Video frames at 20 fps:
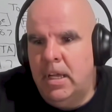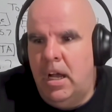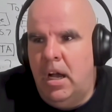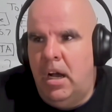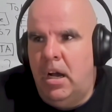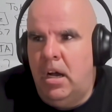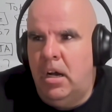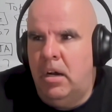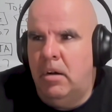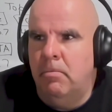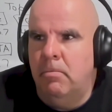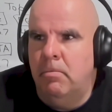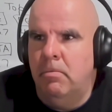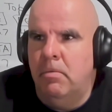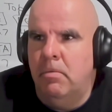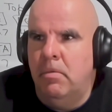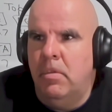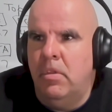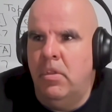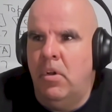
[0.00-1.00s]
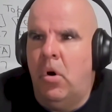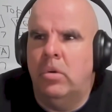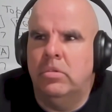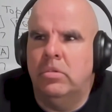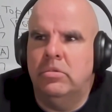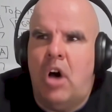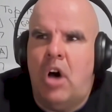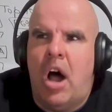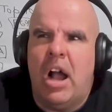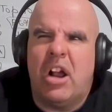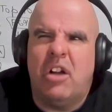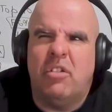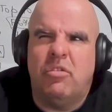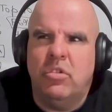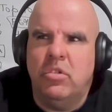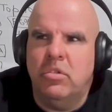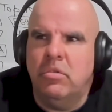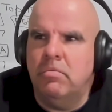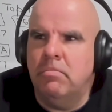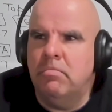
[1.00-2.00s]
the whole locker
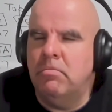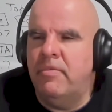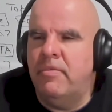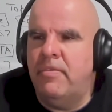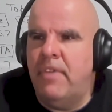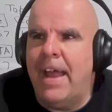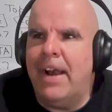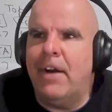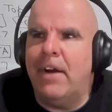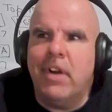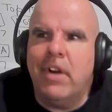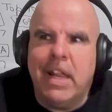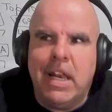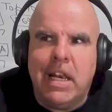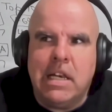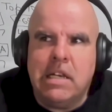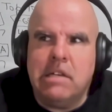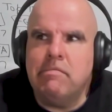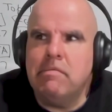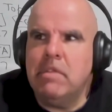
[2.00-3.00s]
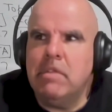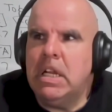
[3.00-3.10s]
room veteran